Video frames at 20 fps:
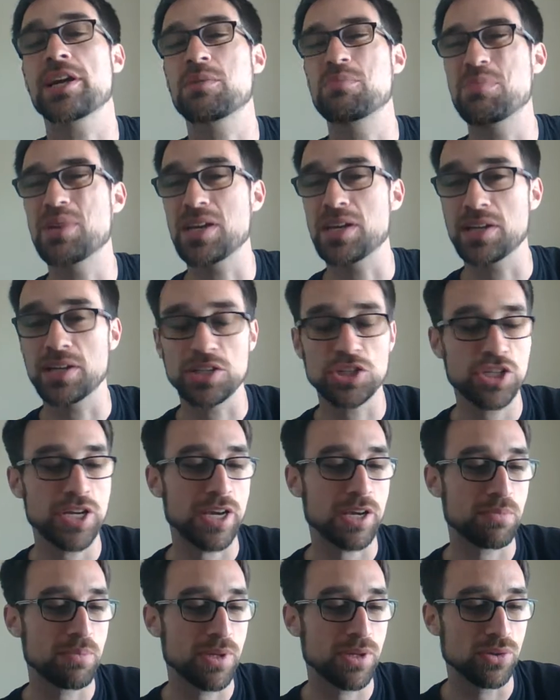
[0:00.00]
beer,
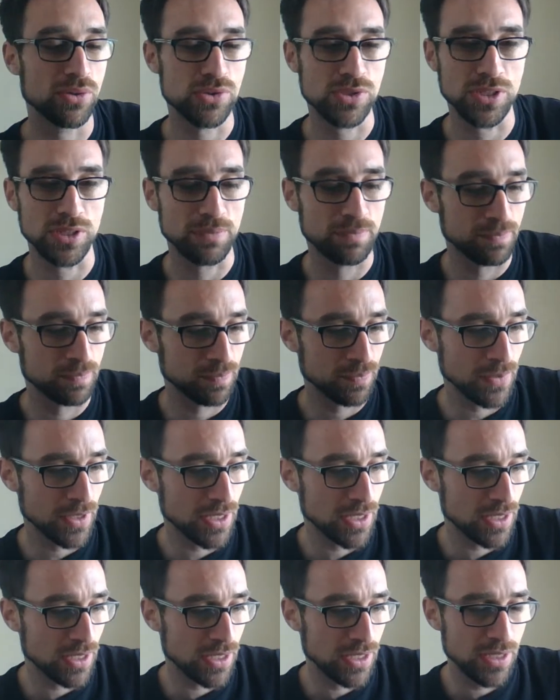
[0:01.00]
Czech Pilsner.
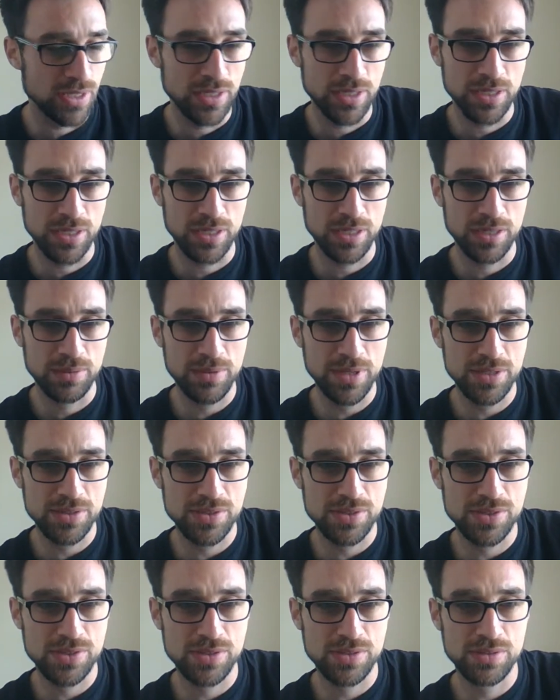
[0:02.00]

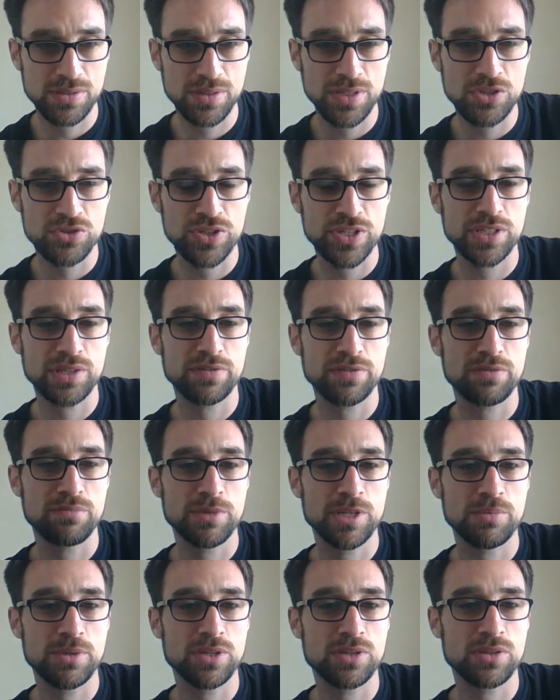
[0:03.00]
That's interesting for
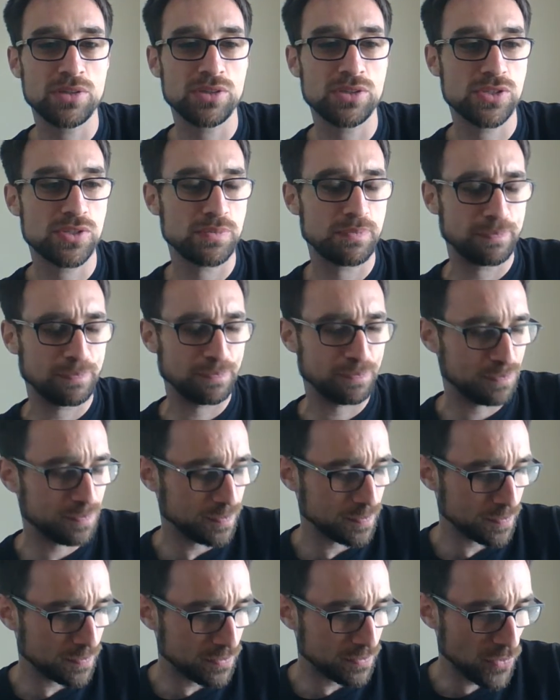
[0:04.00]
me because
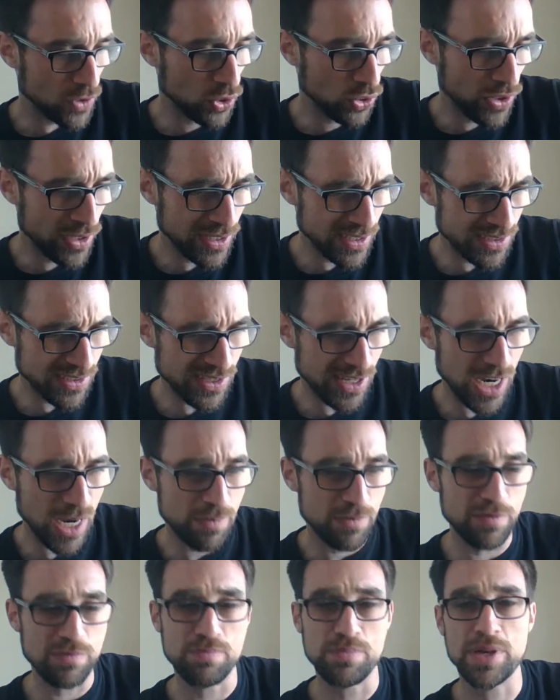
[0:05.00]
although that
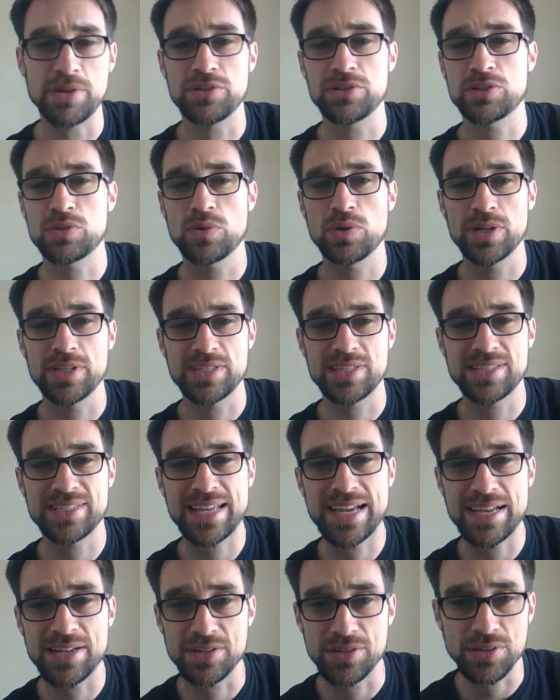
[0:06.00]
type of beer is quite
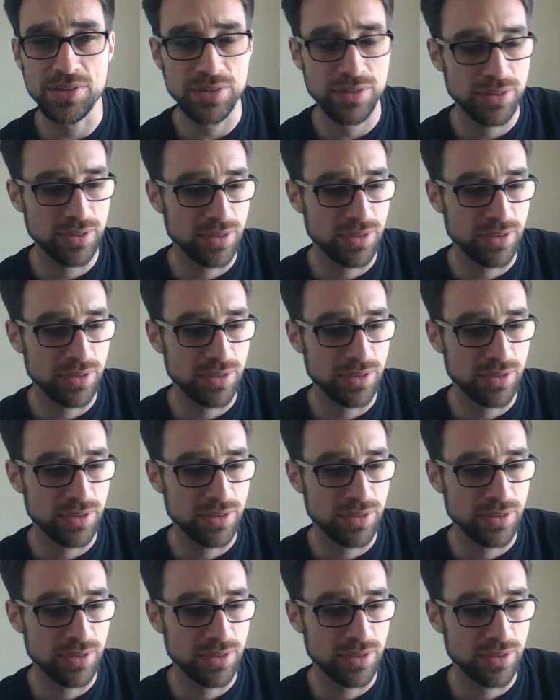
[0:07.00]
standard,